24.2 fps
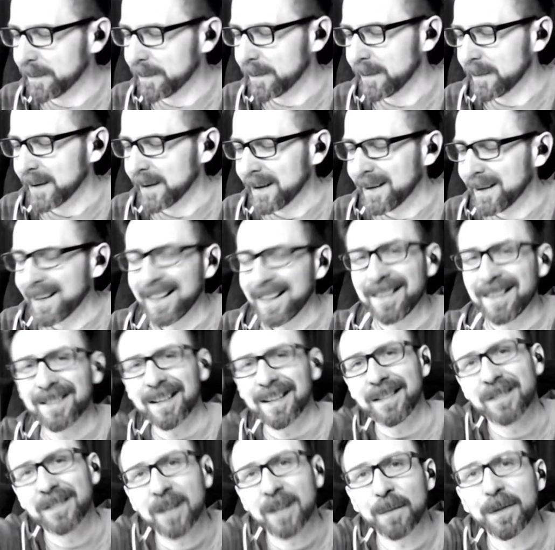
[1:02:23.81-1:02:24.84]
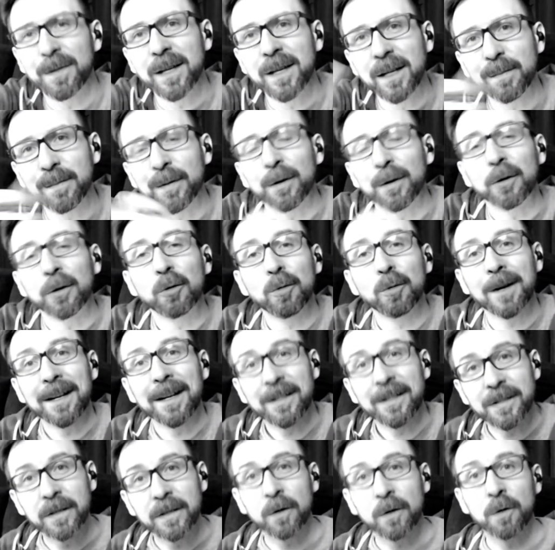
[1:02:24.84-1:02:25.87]
it said something about a crazy
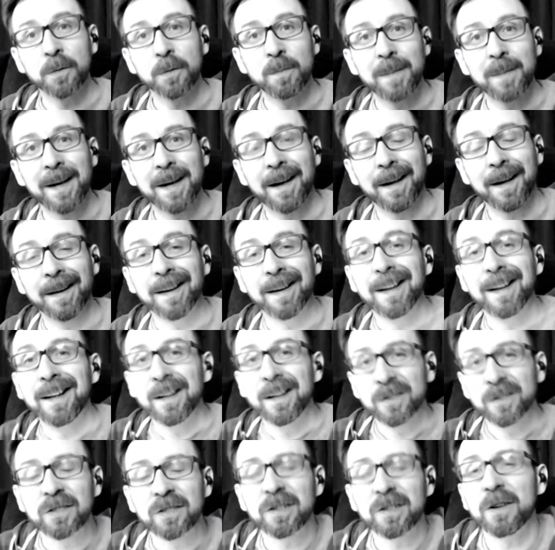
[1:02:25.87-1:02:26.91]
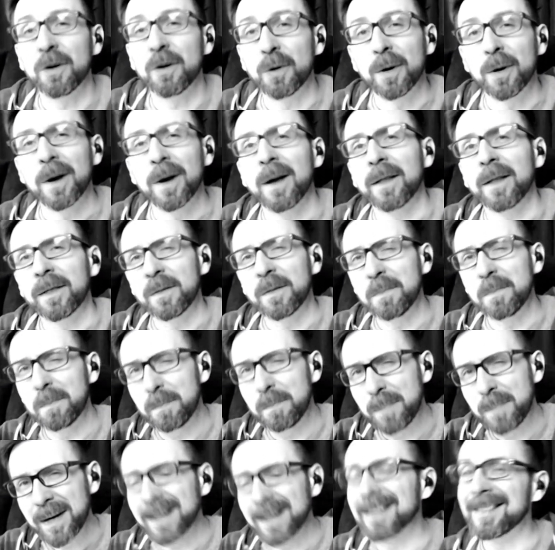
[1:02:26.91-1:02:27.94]
old man. So, the
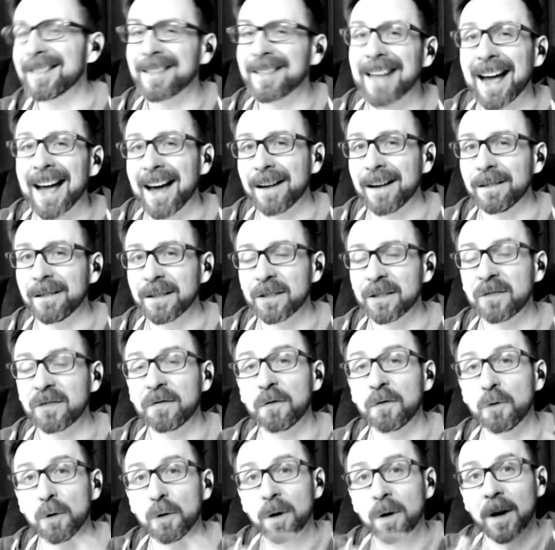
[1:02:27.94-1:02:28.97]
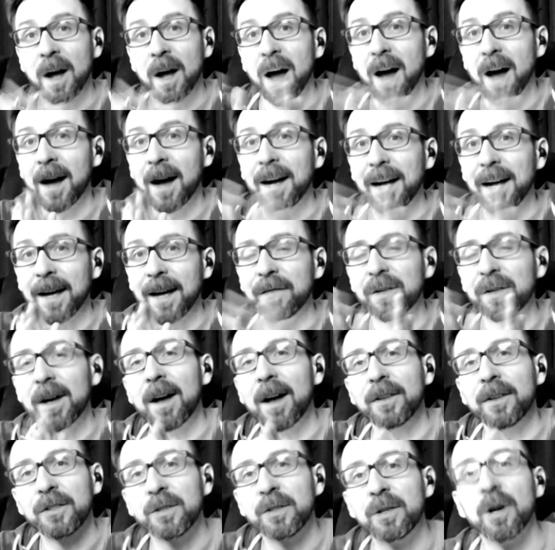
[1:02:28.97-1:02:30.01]
biggest catalyst for I have got to
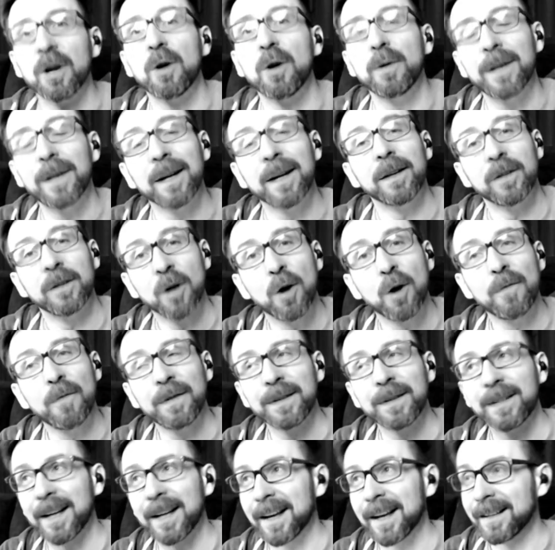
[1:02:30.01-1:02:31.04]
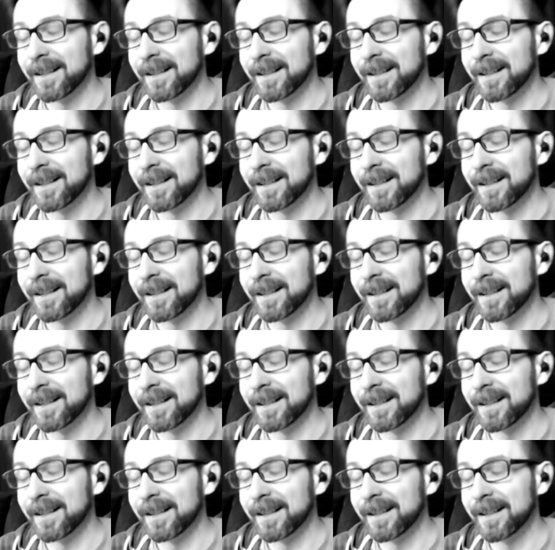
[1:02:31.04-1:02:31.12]
go get a COVID test